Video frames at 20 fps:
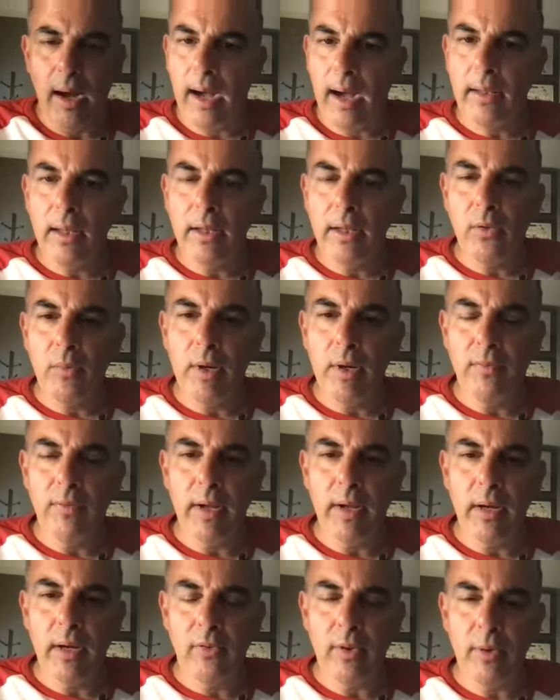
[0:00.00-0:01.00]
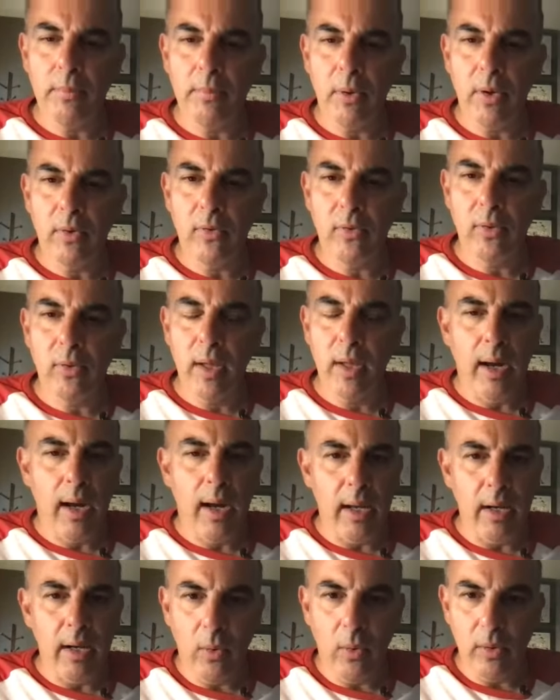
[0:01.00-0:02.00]
I like to read fantasy books.
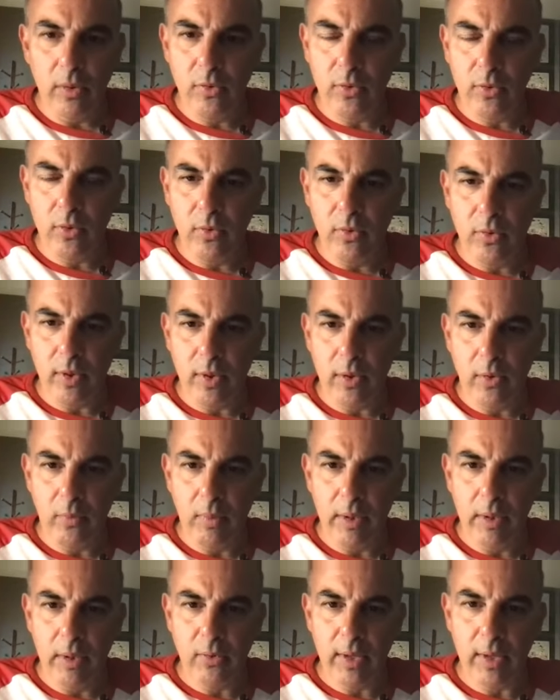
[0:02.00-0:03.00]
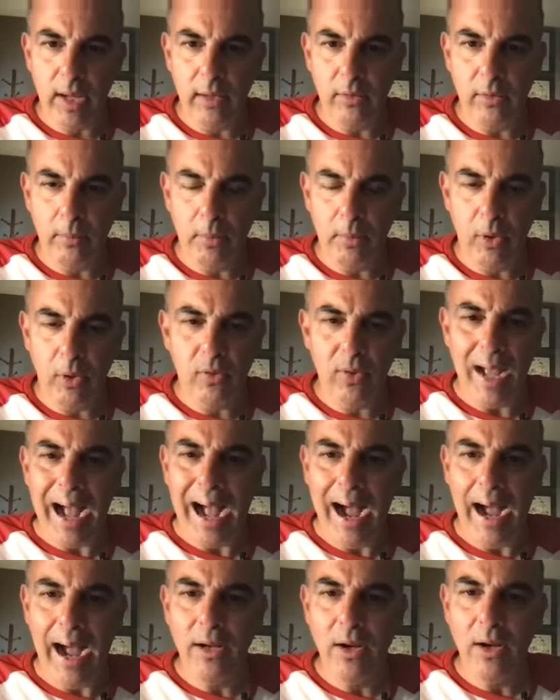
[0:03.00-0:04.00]
I know other students like to read those kinds of books.
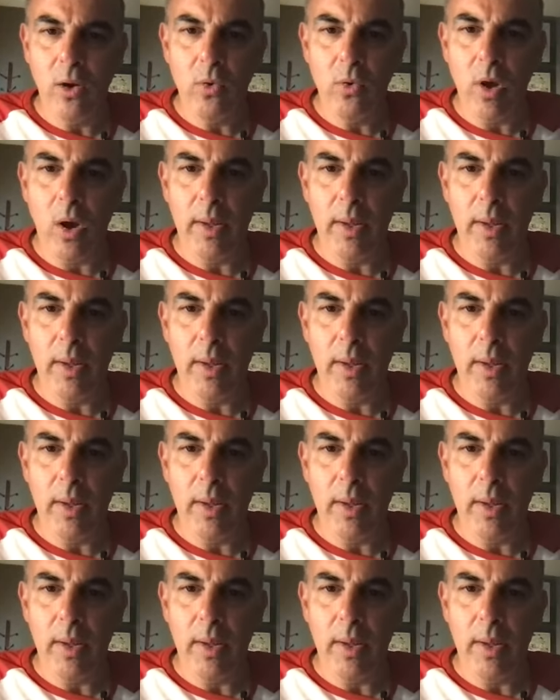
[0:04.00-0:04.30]
I know